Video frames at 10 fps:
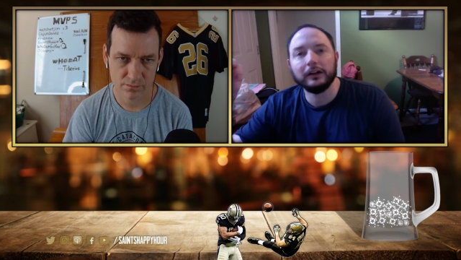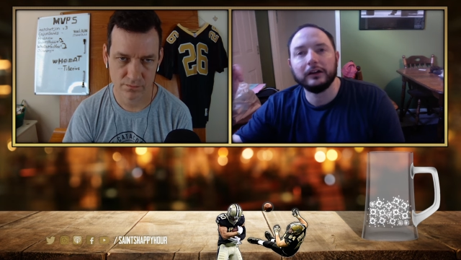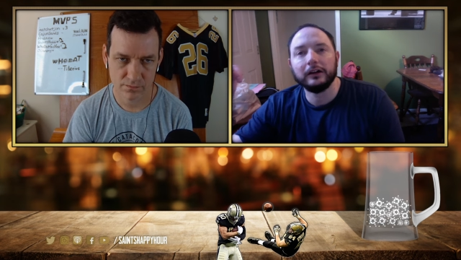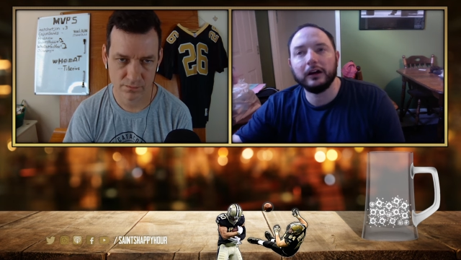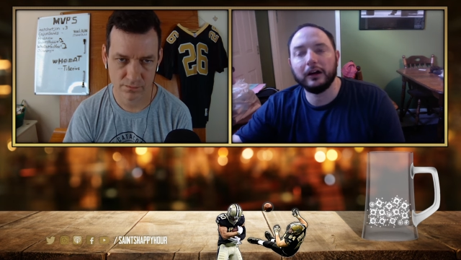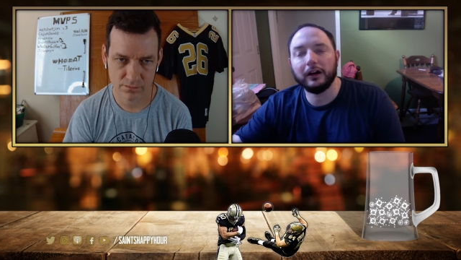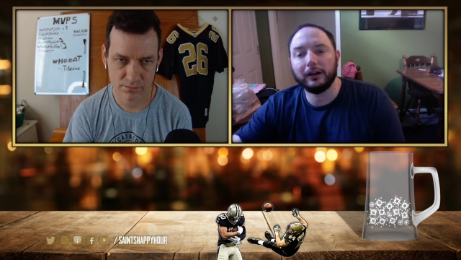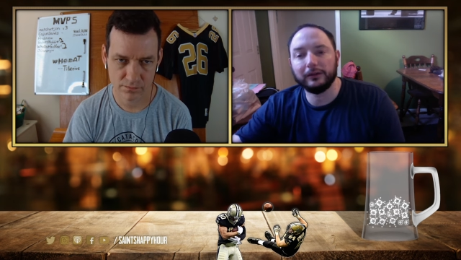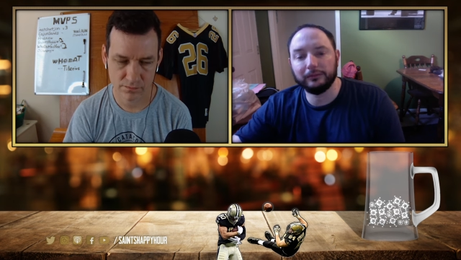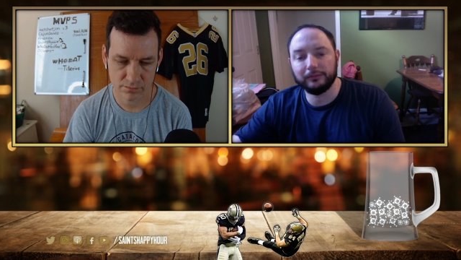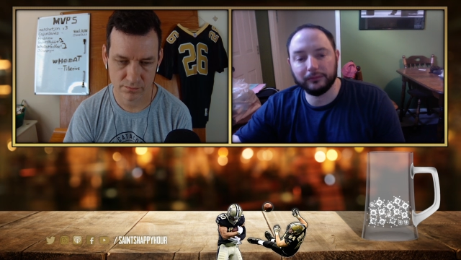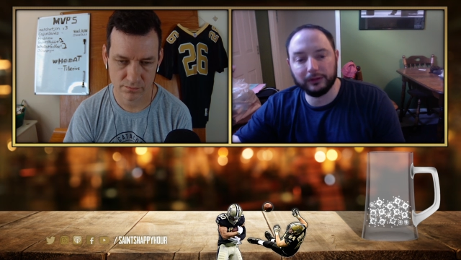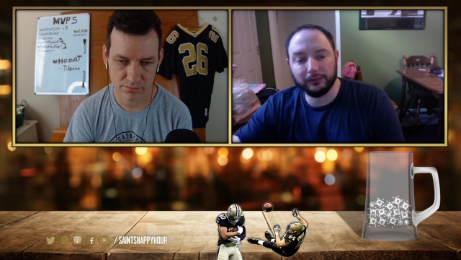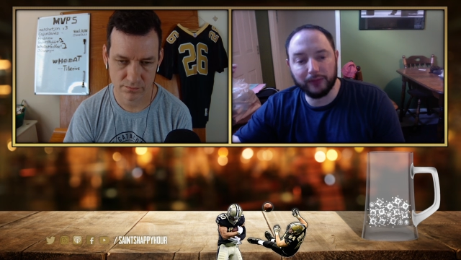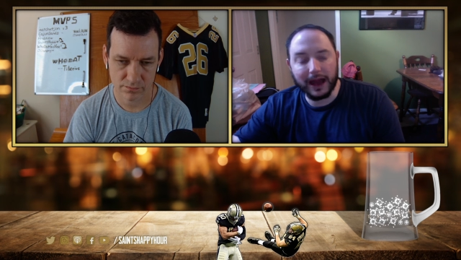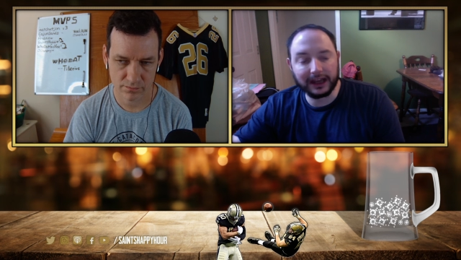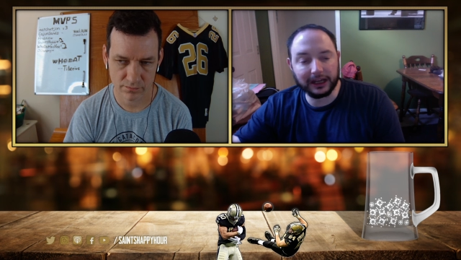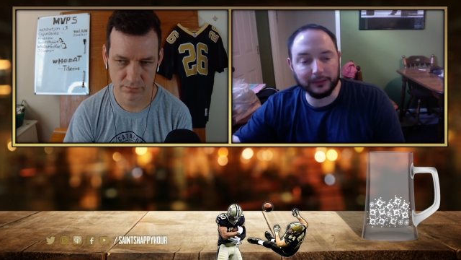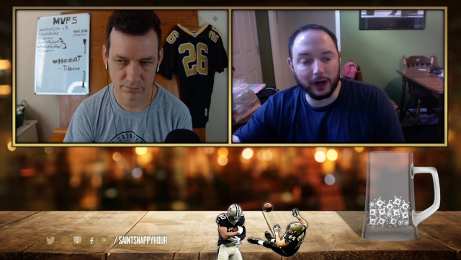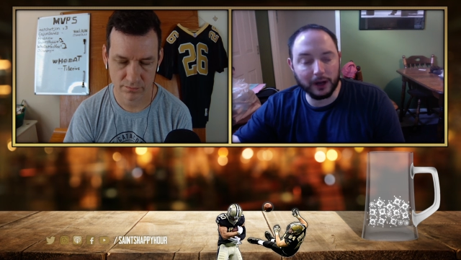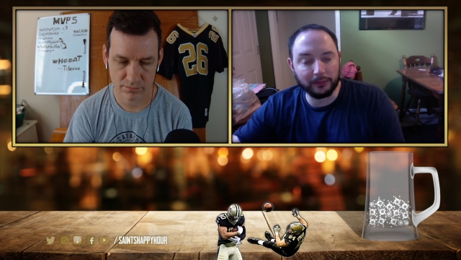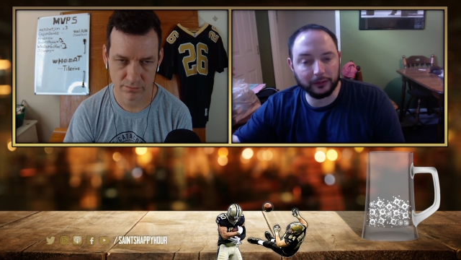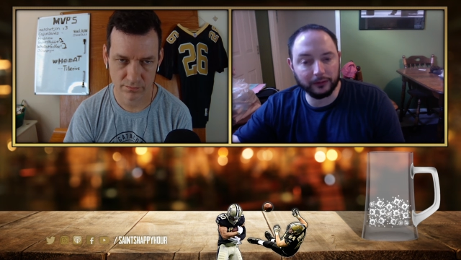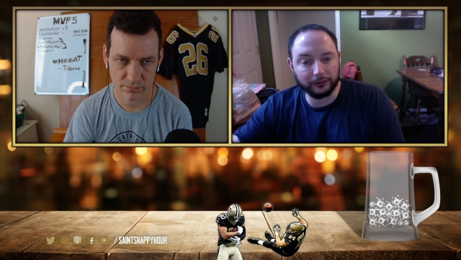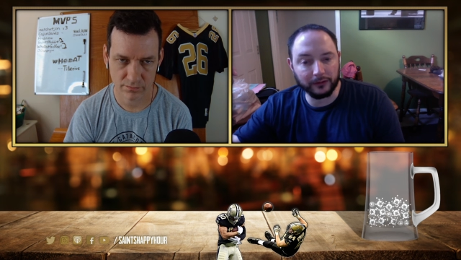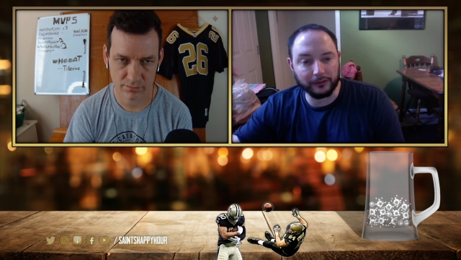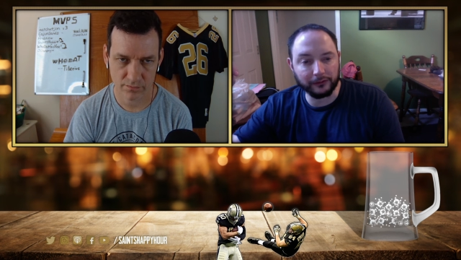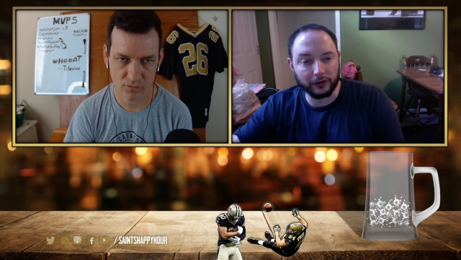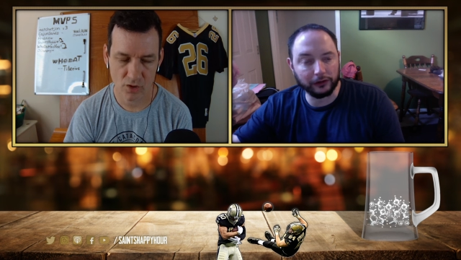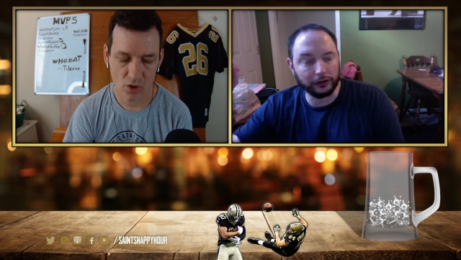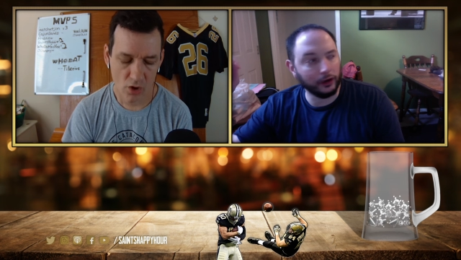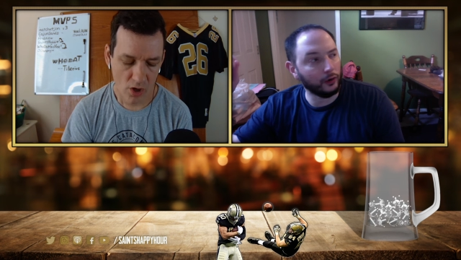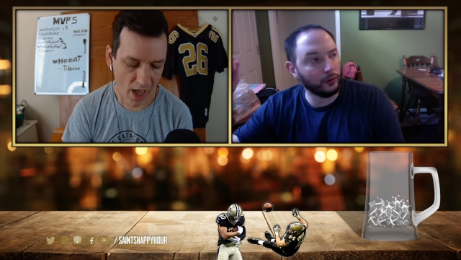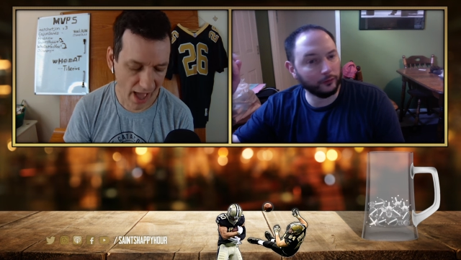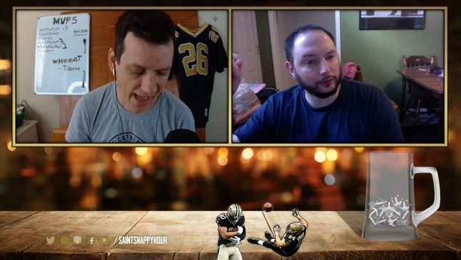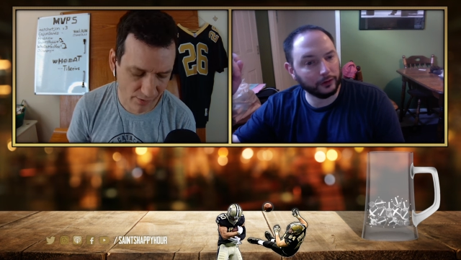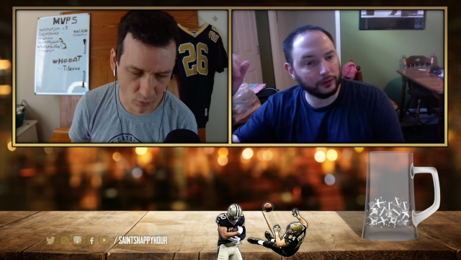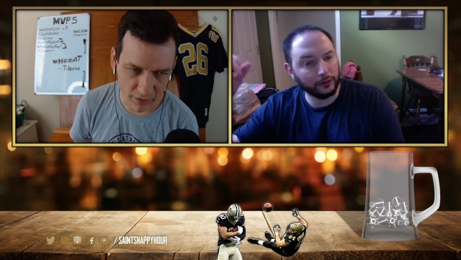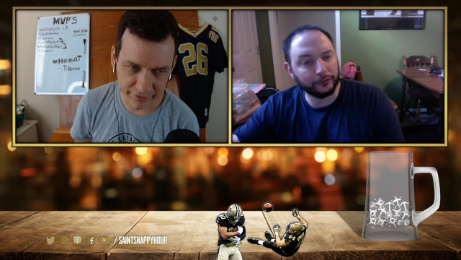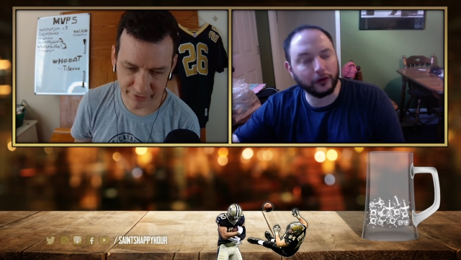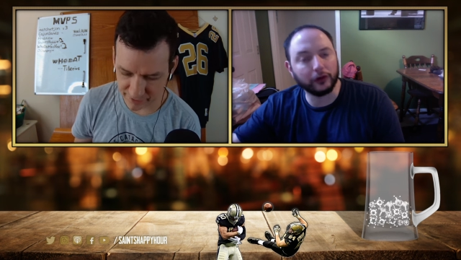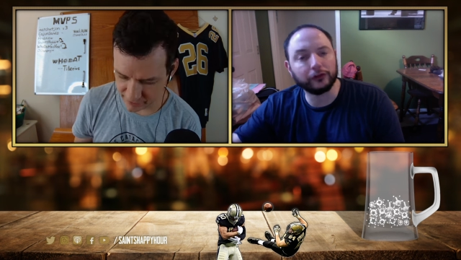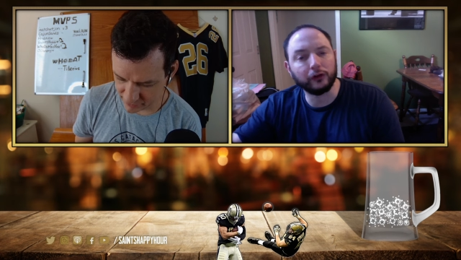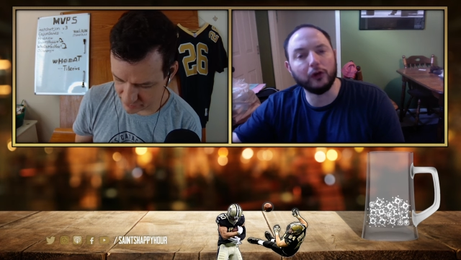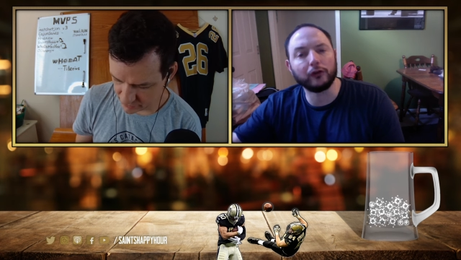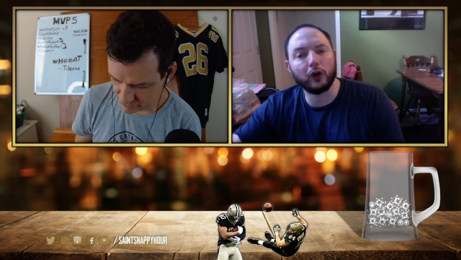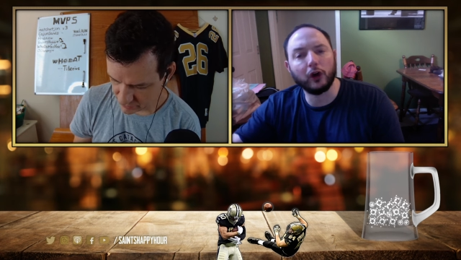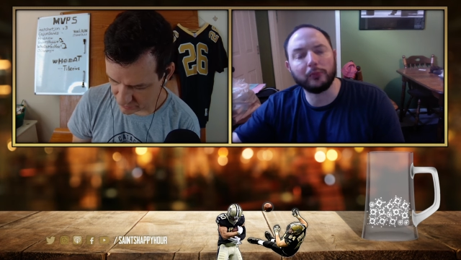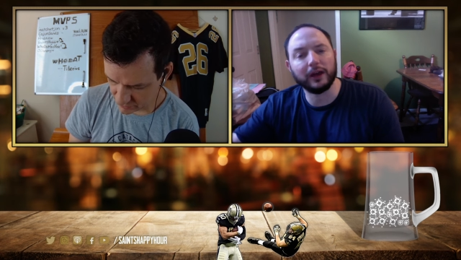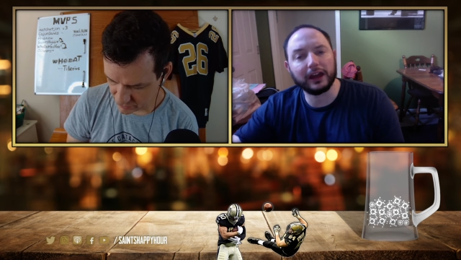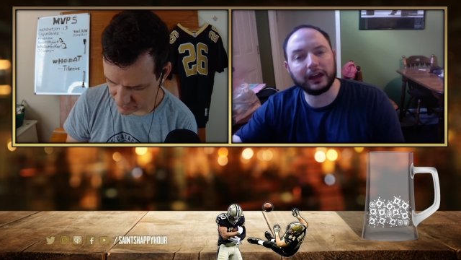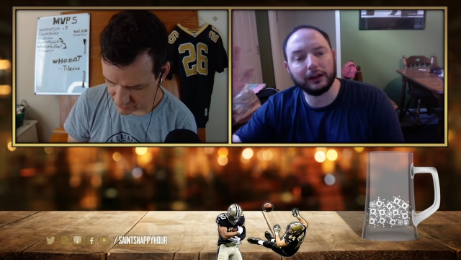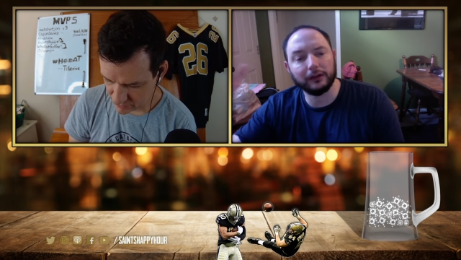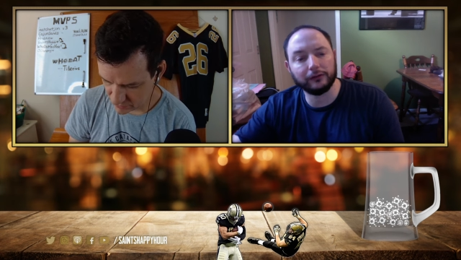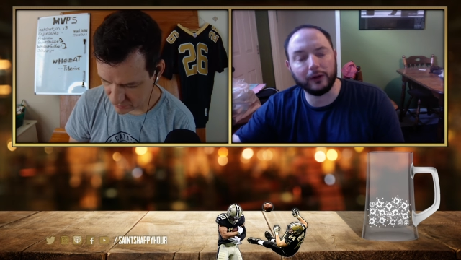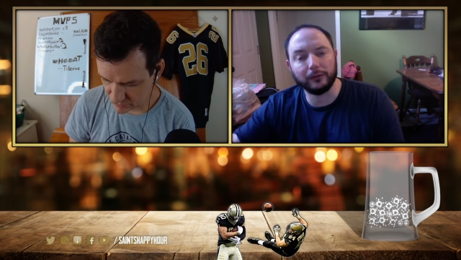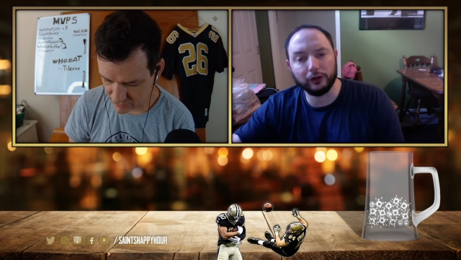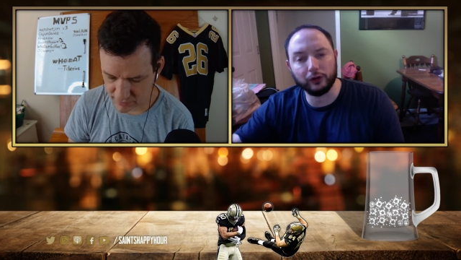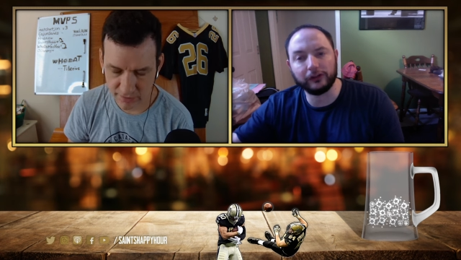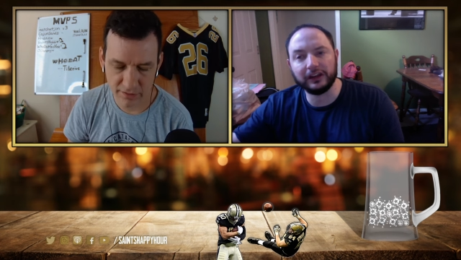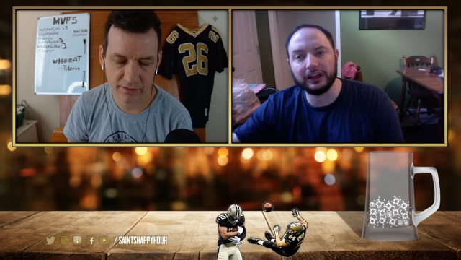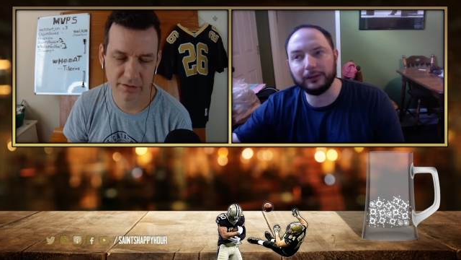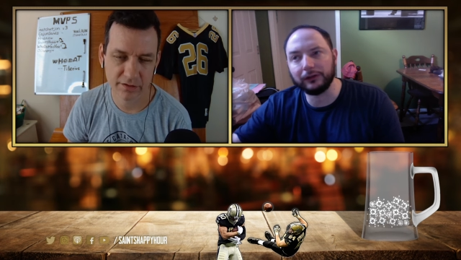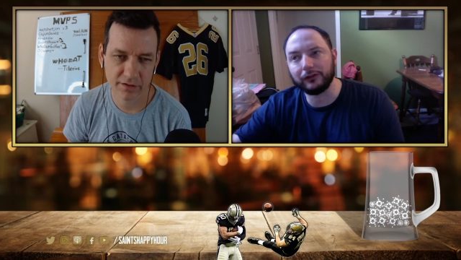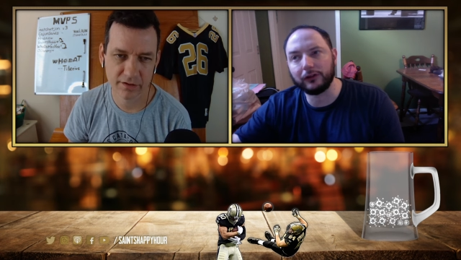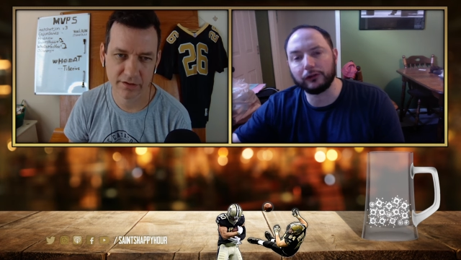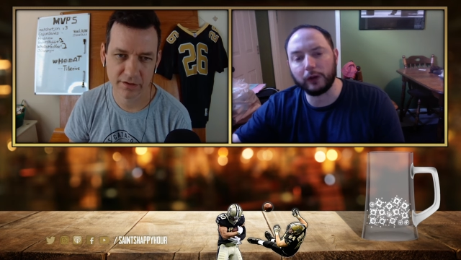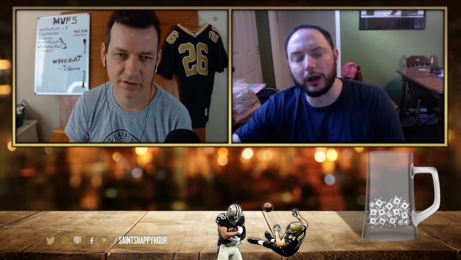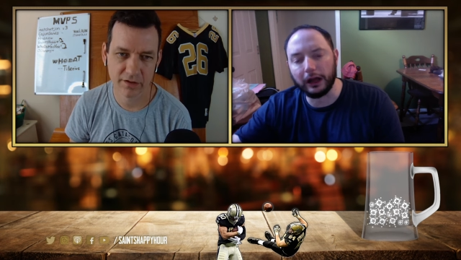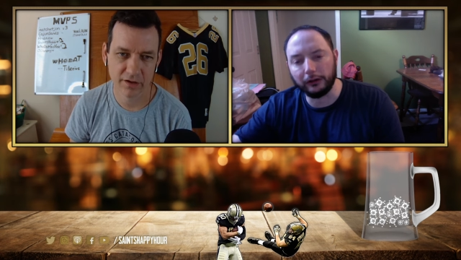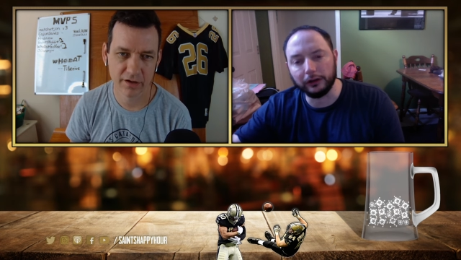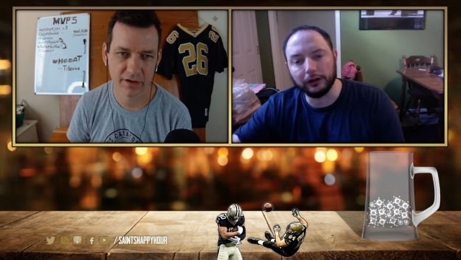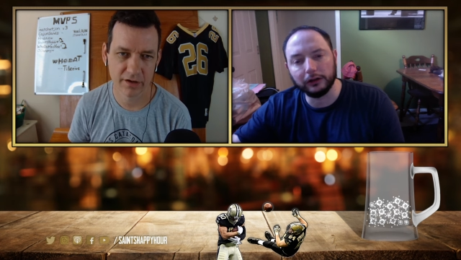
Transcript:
Speaker 1: Uh backing him up from the first, you know, I wonder overall pick from your team in the first round.